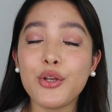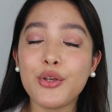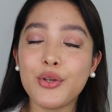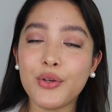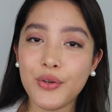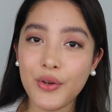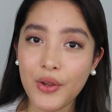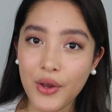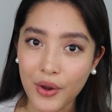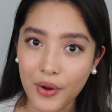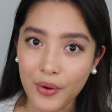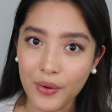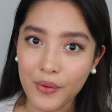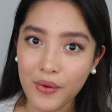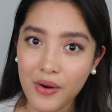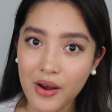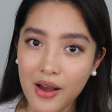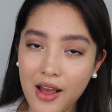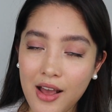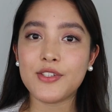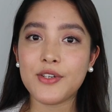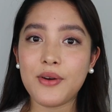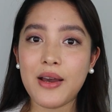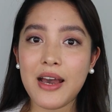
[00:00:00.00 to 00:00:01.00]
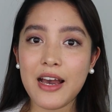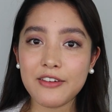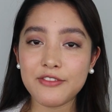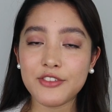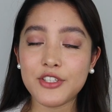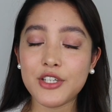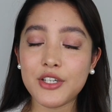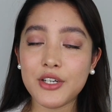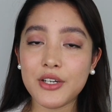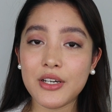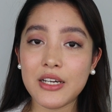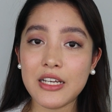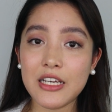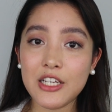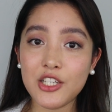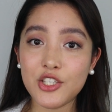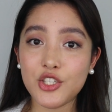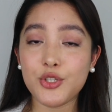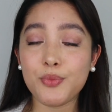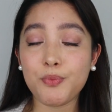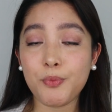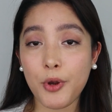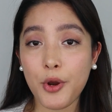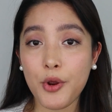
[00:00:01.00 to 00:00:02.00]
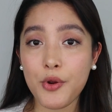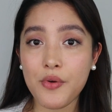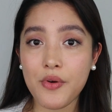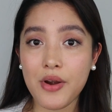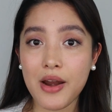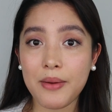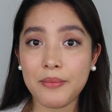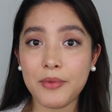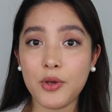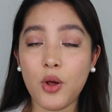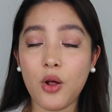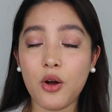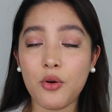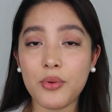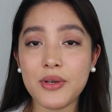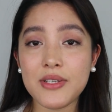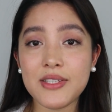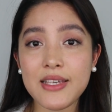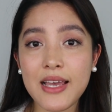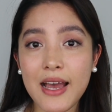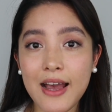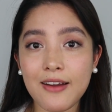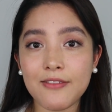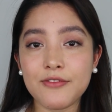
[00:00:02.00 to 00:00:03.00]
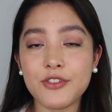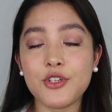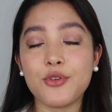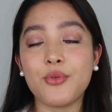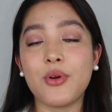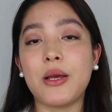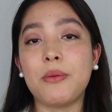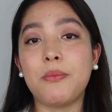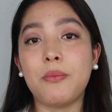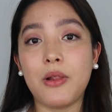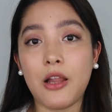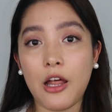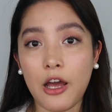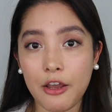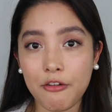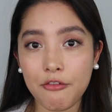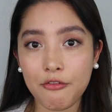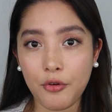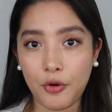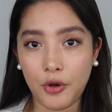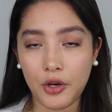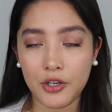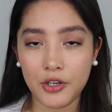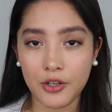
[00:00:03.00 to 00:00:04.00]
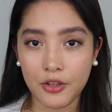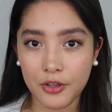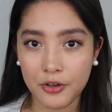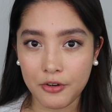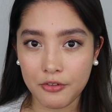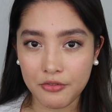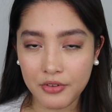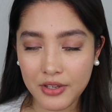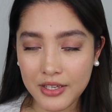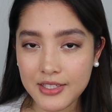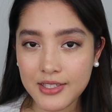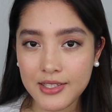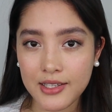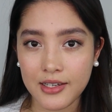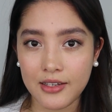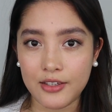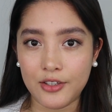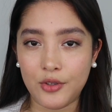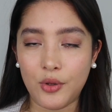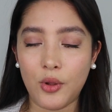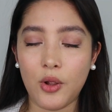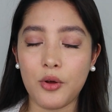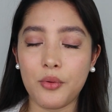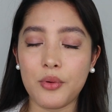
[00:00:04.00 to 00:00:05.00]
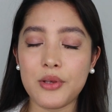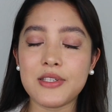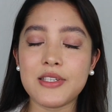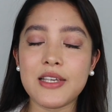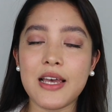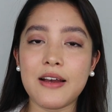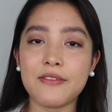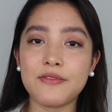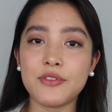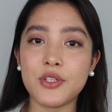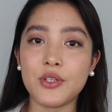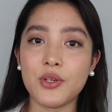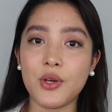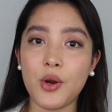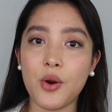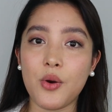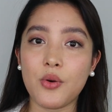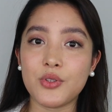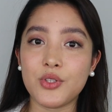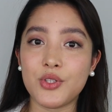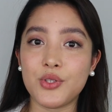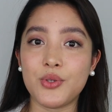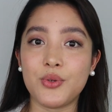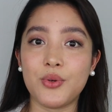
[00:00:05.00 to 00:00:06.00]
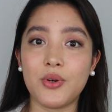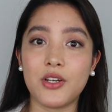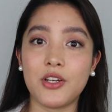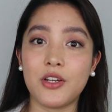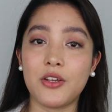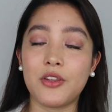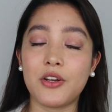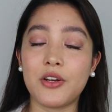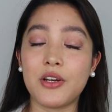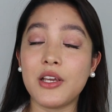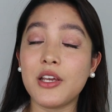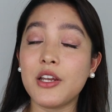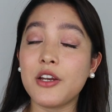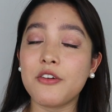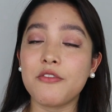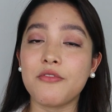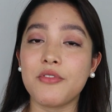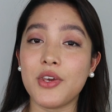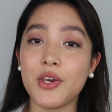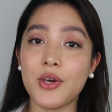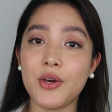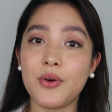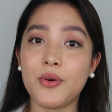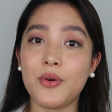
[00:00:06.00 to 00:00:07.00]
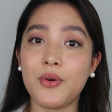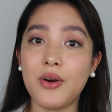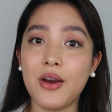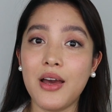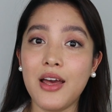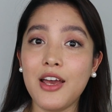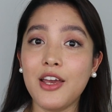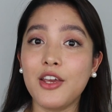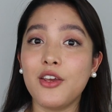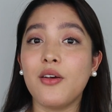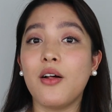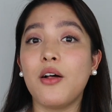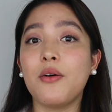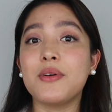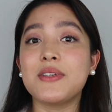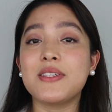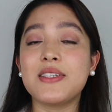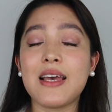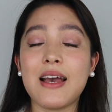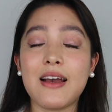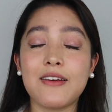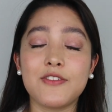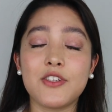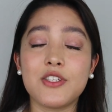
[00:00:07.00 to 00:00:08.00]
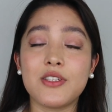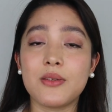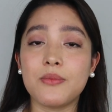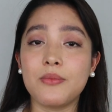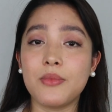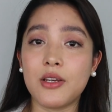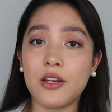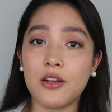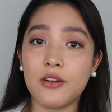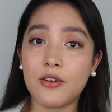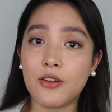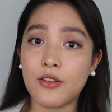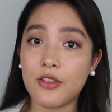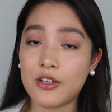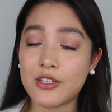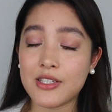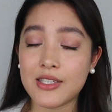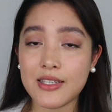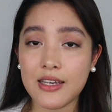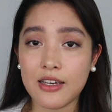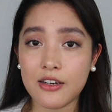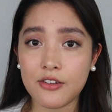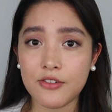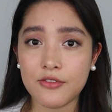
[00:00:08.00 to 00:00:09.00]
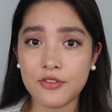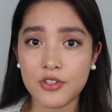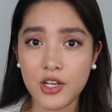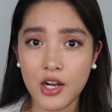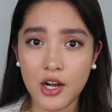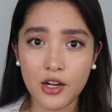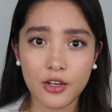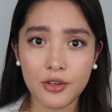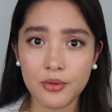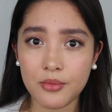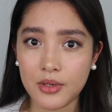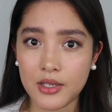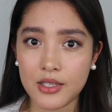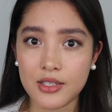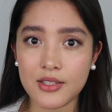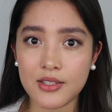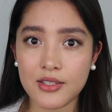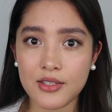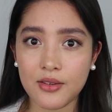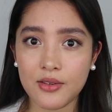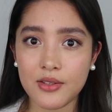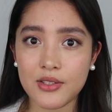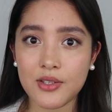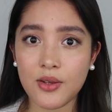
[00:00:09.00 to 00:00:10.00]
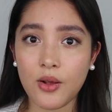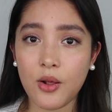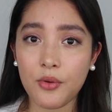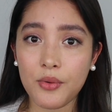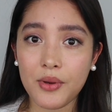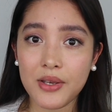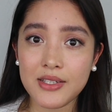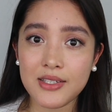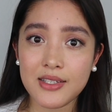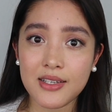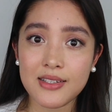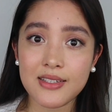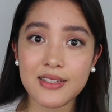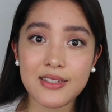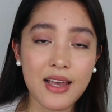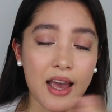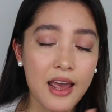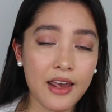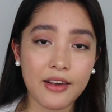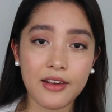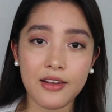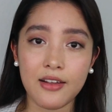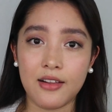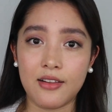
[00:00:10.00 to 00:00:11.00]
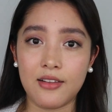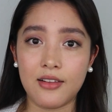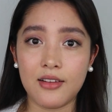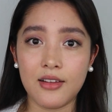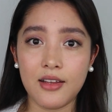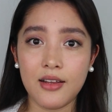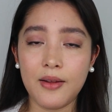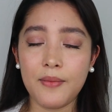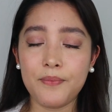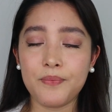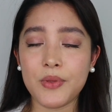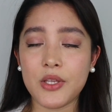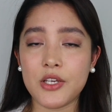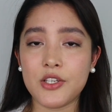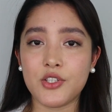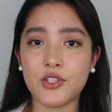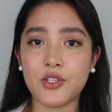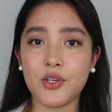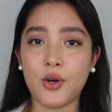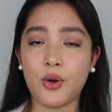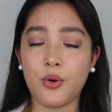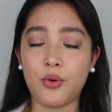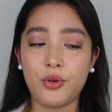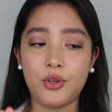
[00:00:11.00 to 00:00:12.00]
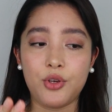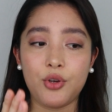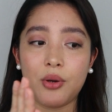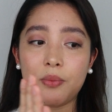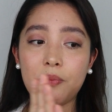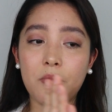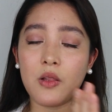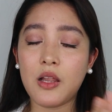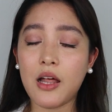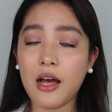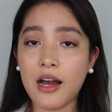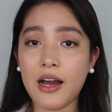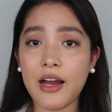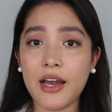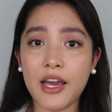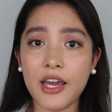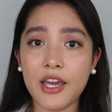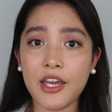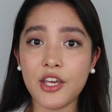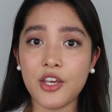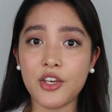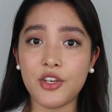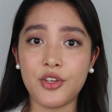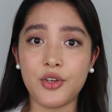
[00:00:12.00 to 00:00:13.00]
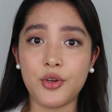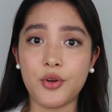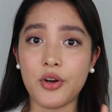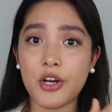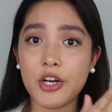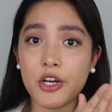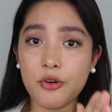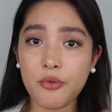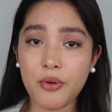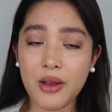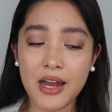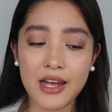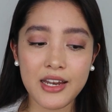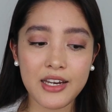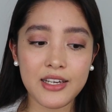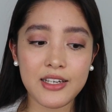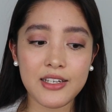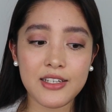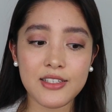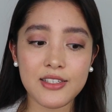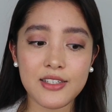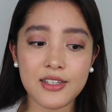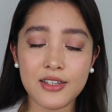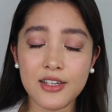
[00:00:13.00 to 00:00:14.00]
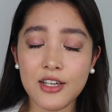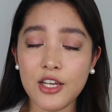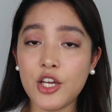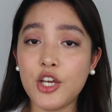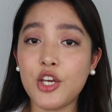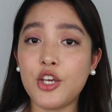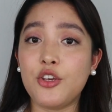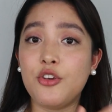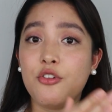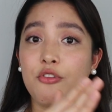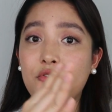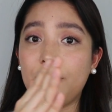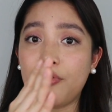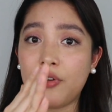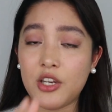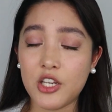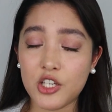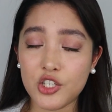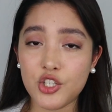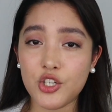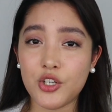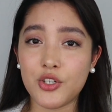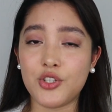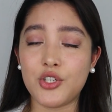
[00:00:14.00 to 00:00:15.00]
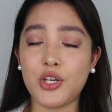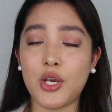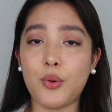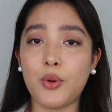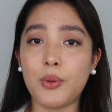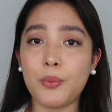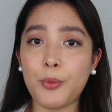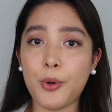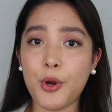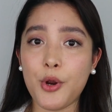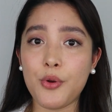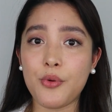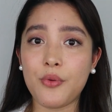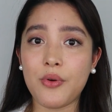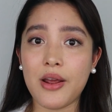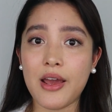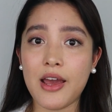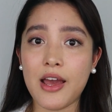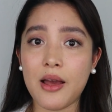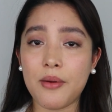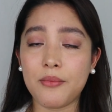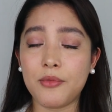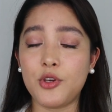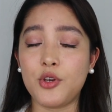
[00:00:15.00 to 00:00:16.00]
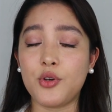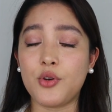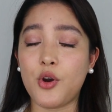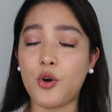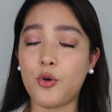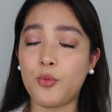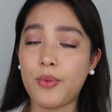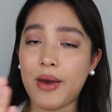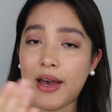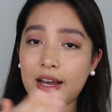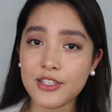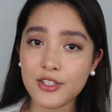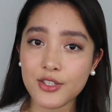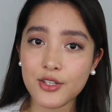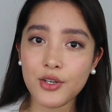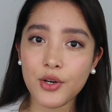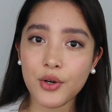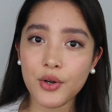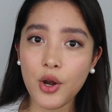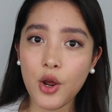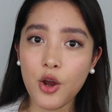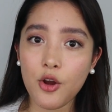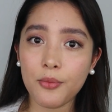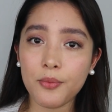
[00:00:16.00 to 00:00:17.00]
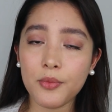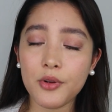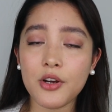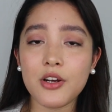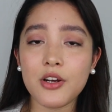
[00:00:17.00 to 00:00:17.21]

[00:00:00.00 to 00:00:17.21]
no. So after each program, you always have to reapply for another visa. You always have to go to another interview. You always have to submit another set of documents. So it's always a cycle. So you apply, you're granted, you finish your J1 program, you go back to your home